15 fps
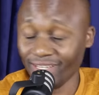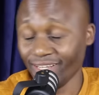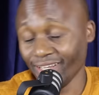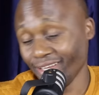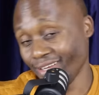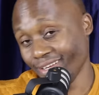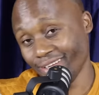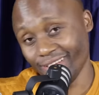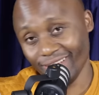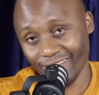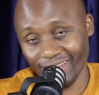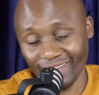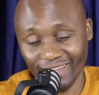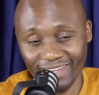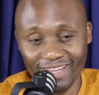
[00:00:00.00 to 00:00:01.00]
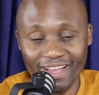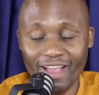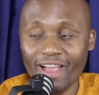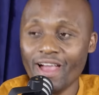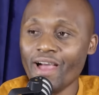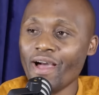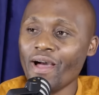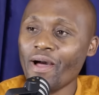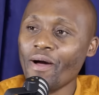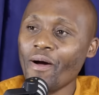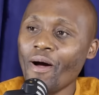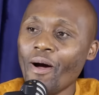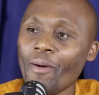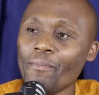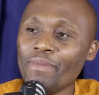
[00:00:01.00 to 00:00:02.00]

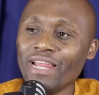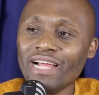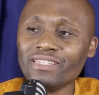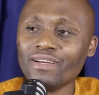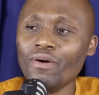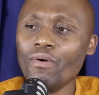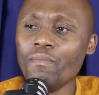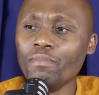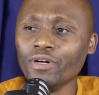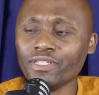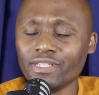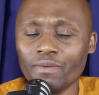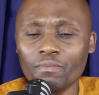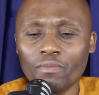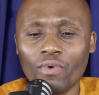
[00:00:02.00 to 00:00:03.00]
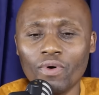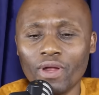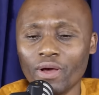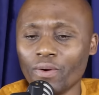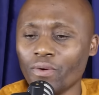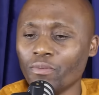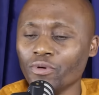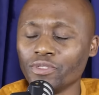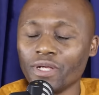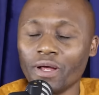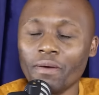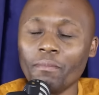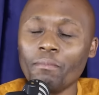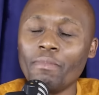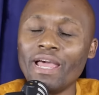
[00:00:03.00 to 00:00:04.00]
Mina nje umbuze mkhule
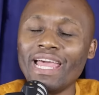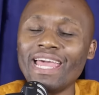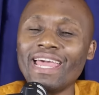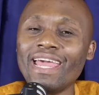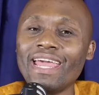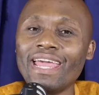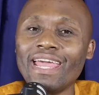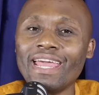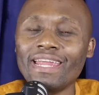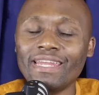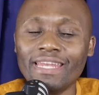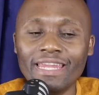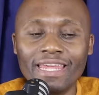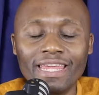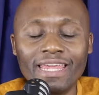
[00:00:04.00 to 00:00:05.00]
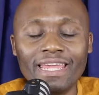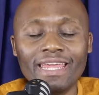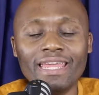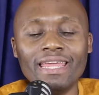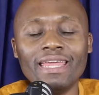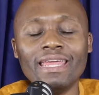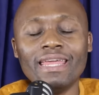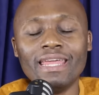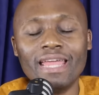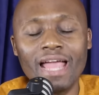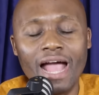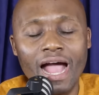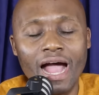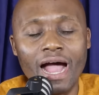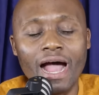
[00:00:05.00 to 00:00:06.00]
ngubuza
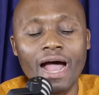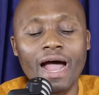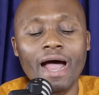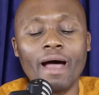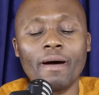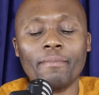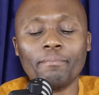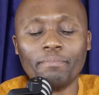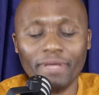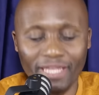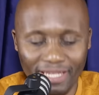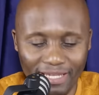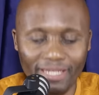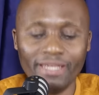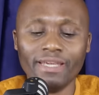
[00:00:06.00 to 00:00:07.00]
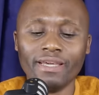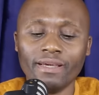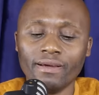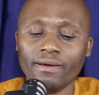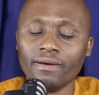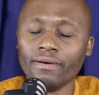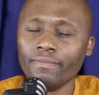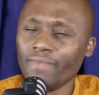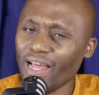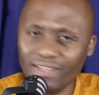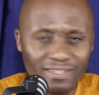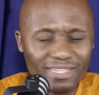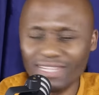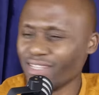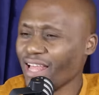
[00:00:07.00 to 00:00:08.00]
Beniapi.
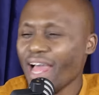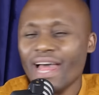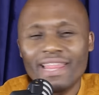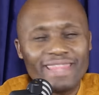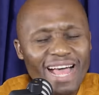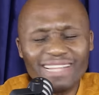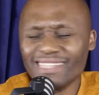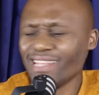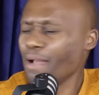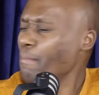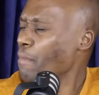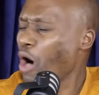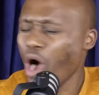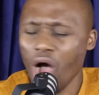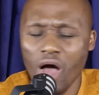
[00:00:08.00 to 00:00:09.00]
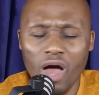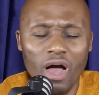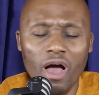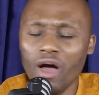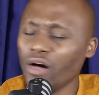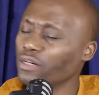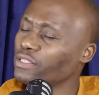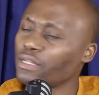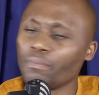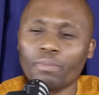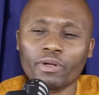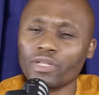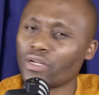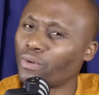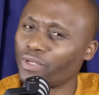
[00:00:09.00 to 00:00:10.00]
That's the most
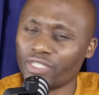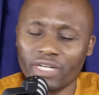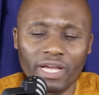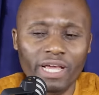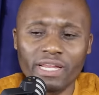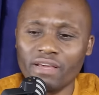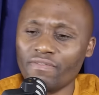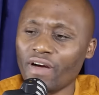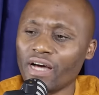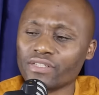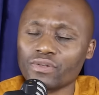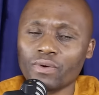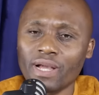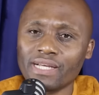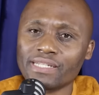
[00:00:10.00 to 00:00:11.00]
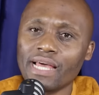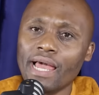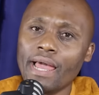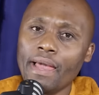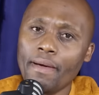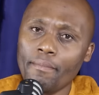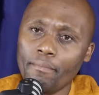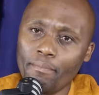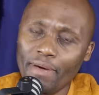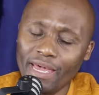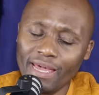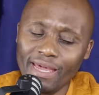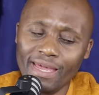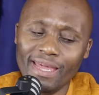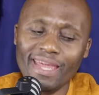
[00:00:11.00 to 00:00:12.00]
important question I can ever ask you guys.
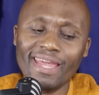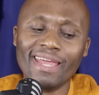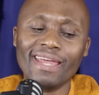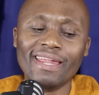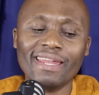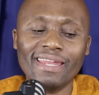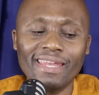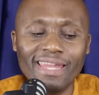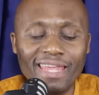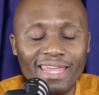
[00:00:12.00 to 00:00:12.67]
Beniapi.